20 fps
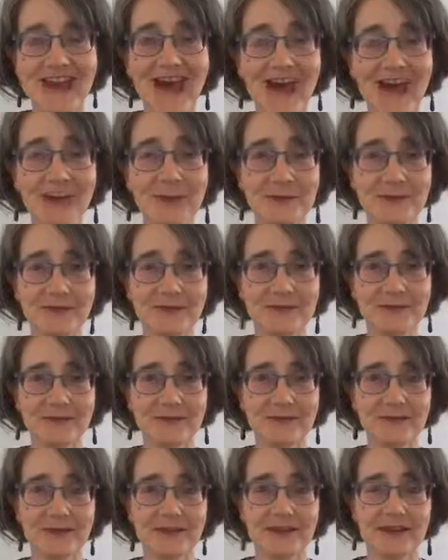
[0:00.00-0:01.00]
happen.
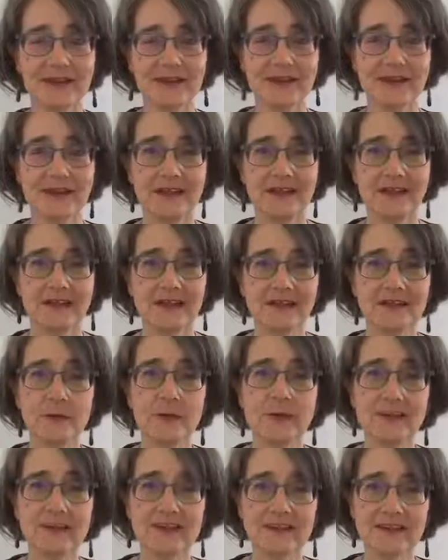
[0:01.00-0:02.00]
So
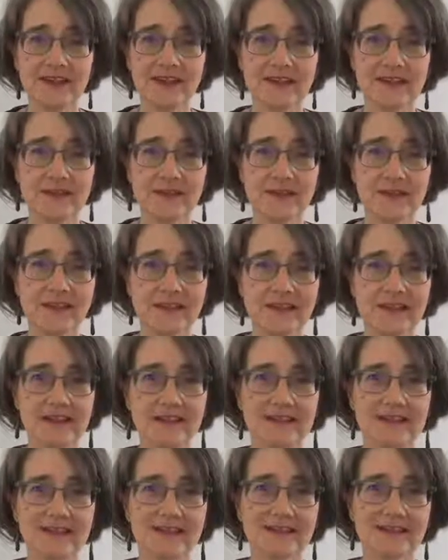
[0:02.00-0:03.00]
when these kinds of
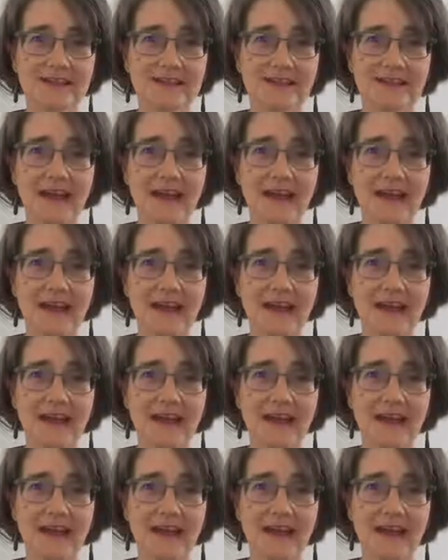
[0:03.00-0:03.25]
things